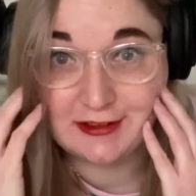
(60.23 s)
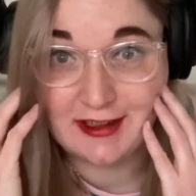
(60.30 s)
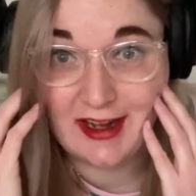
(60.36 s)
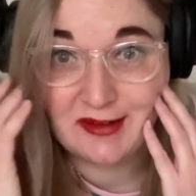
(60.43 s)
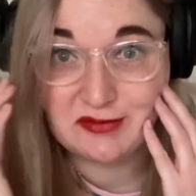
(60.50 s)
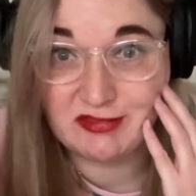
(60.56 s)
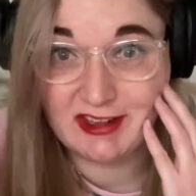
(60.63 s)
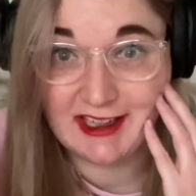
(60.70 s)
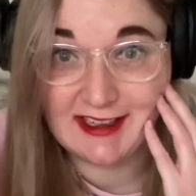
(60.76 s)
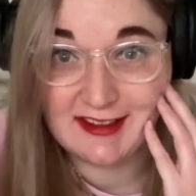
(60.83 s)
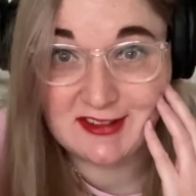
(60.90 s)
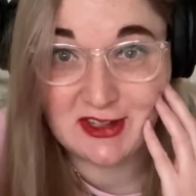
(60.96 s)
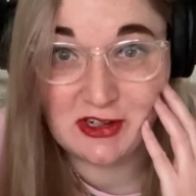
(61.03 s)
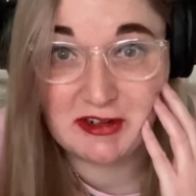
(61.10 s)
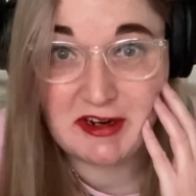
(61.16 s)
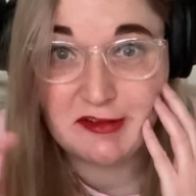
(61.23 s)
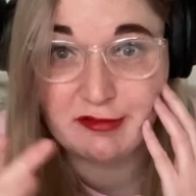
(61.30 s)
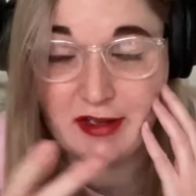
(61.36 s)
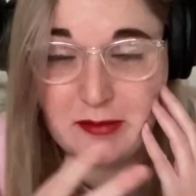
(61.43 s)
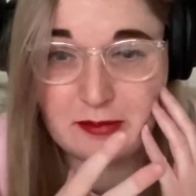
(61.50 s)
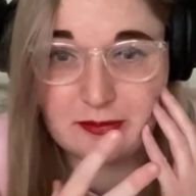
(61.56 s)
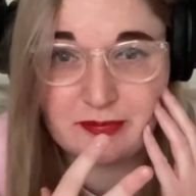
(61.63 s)
I'm really sorry if
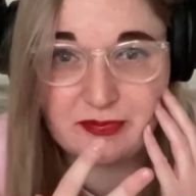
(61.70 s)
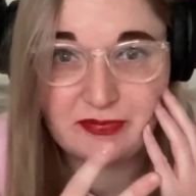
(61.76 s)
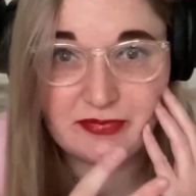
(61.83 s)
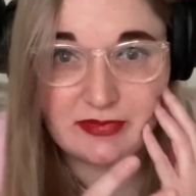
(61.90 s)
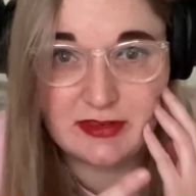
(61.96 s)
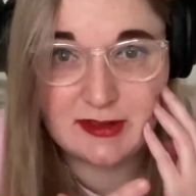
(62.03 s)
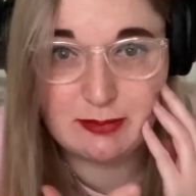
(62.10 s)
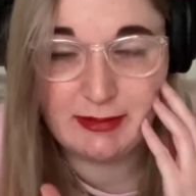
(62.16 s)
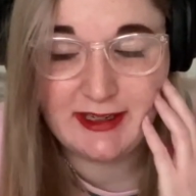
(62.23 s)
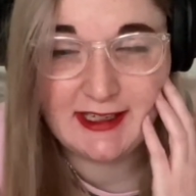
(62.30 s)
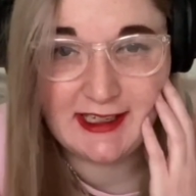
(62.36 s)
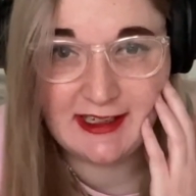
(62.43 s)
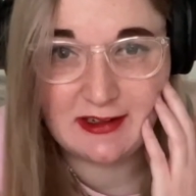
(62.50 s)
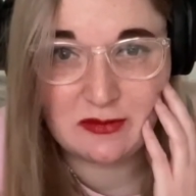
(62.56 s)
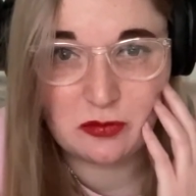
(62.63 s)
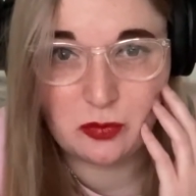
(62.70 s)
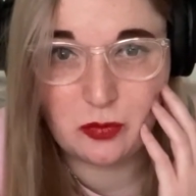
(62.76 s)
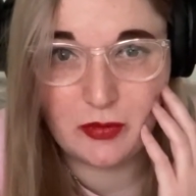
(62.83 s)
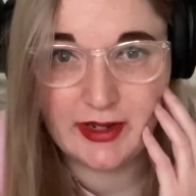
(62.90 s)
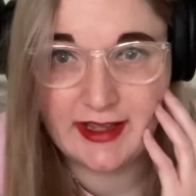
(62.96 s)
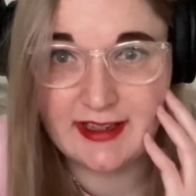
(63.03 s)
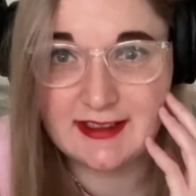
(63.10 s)
I'm speaking
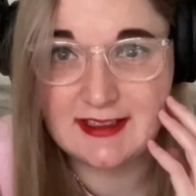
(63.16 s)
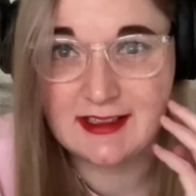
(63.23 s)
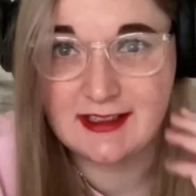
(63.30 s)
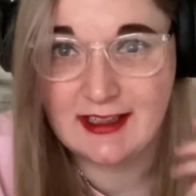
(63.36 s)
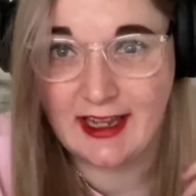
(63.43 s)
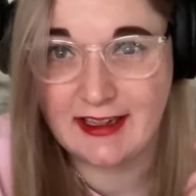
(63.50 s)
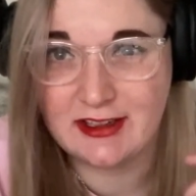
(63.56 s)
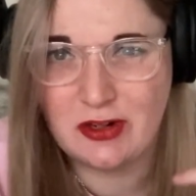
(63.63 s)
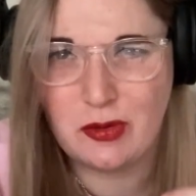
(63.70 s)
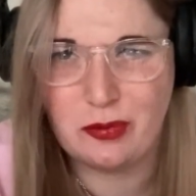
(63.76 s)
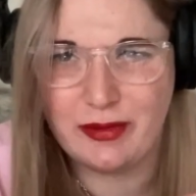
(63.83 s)
weird. Like, not